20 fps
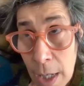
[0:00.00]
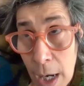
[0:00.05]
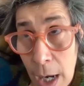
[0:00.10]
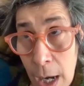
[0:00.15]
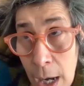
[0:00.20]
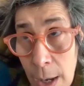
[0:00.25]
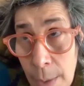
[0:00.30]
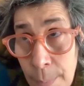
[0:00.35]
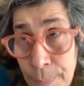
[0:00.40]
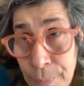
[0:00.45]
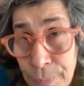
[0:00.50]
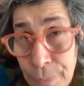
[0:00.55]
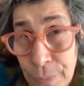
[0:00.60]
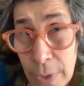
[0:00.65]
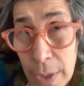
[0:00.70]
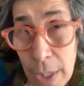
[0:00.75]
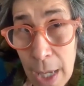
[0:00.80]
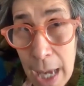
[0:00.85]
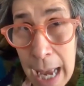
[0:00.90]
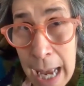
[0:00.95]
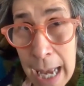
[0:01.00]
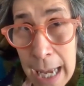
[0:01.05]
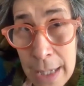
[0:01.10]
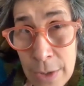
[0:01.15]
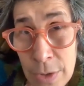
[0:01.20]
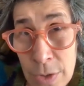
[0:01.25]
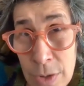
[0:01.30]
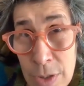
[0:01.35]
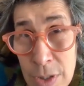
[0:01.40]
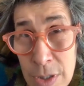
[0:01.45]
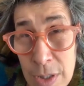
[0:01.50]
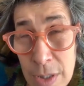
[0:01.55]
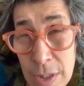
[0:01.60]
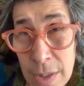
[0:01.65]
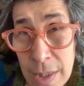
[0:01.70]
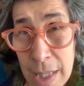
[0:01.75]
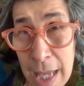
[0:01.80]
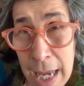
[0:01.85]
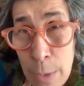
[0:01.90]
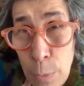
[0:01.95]
and
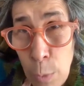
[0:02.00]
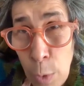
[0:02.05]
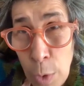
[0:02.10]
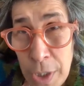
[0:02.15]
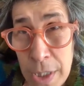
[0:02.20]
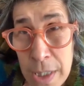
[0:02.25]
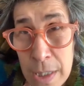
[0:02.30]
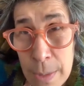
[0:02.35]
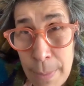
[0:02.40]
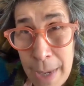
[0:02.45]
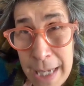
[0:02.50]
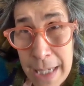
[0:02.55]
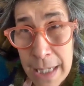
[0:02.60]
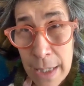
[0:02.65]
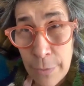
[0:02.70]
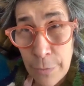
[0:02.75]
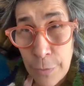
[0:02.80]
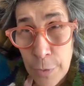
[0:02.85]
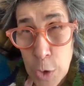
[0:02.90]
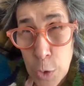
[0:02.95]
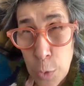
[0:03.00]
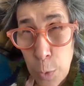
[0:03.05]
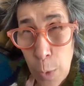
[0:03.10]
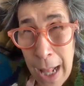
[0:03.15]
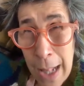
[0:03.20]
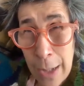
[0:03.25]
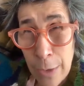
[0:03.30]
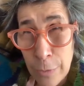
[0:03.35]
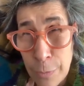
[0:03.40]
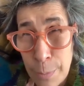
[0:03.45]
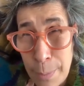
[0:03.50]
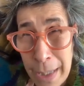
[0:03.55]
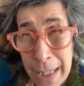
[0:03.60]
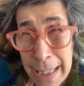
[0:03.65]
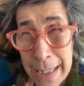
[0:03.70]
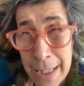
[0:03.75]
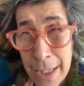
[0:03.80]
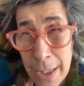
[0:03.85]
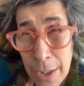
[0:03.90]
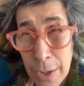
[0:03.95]
they wanted to make it for 12
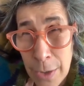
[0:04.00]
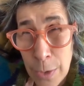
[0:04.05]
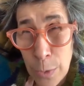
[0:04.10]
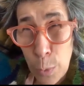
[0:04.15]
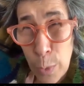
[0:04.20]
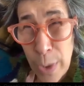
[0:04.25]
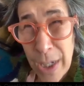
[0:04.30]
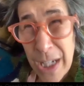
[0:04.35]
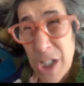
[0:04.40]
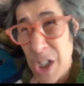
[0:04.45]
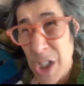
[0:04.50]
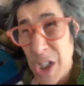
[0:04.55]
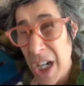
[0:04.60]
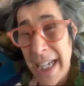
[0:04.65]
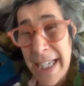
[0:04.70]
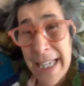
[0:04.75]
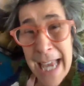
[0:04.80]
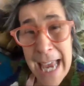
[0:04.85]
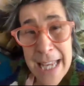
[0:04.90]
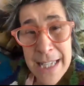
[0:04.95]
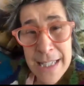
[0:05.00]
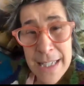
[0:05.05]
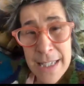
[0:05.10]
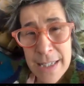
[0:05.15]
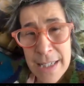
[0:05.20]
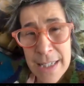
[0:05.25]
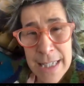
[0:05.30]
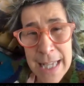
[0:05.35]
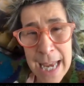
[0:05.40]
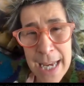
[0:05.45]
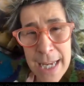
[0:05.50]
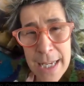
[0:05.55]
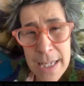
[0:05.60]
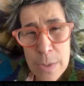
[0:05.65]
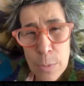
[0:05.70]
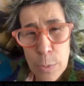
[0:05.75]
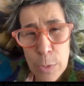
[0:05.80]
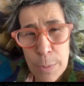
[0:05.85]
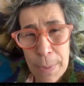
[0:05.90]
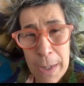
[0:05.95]
million, which I guess in
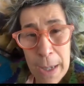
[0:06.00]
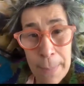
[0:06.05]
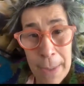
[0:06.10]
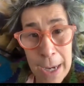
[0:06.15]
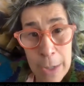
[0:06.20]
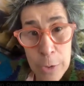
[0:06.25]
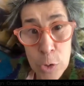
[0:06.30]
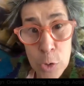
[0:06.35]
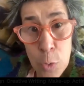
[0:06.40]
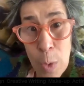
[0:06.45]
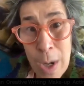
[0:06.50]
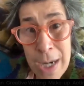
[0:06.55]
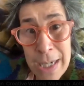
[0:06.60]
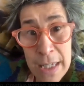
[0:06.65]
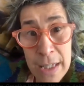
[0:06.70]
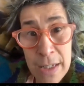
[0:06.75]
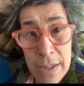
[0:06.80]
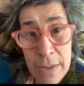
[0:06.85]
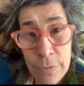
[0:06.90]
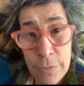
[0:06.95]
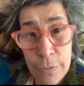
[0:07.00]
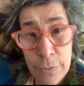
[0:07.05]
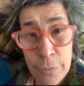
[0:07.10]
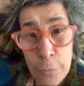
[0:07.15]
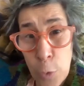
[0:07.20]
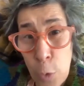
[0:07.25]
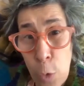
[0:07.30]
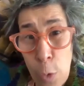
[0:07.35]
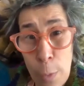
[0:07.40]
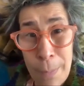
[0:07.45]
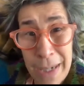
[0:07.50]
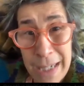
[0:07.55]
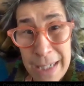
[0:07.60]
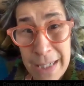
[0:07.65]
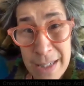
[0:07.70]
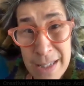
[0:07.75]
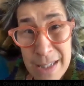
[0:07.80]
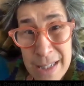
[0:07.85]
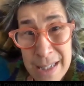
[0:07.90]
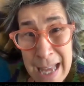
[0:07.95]
today's would be about 24
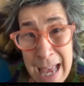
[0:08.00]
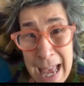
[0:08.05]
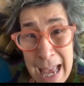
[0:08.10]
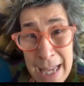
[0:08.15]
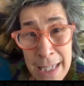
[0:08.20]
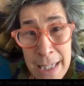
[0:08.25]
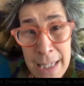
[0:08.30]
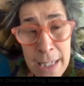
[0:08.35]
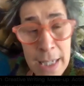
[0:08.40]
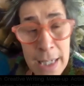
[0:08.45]
million, say.